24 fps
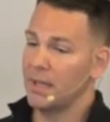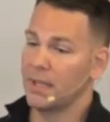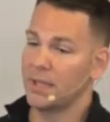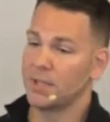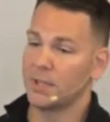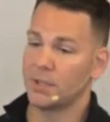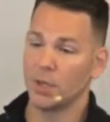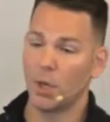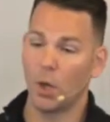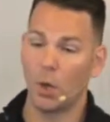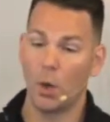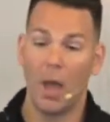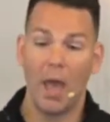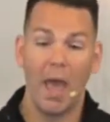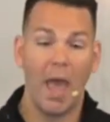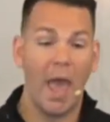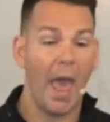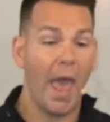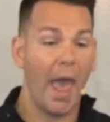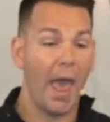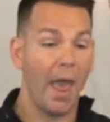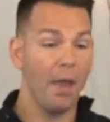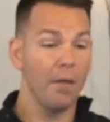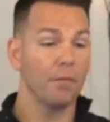And so
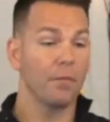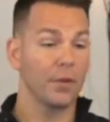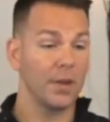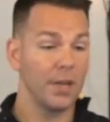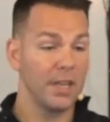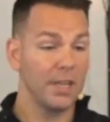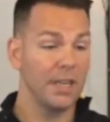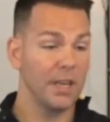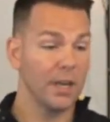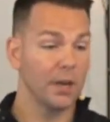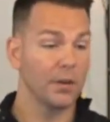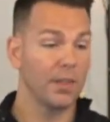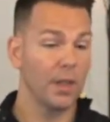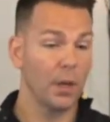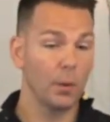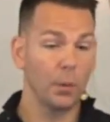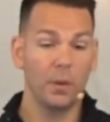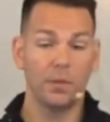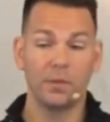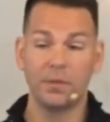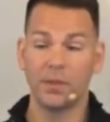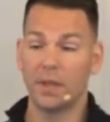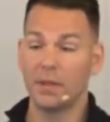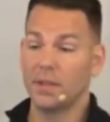every year that
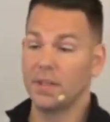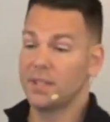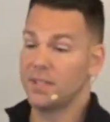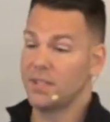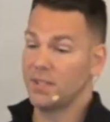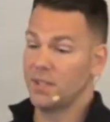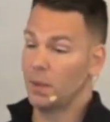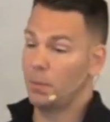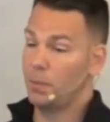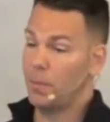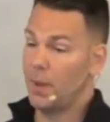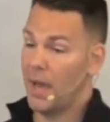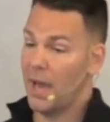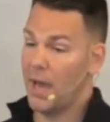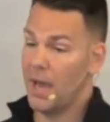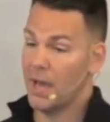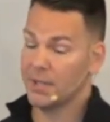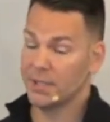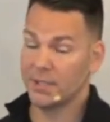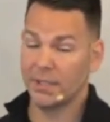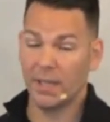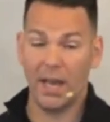we've done this in the past,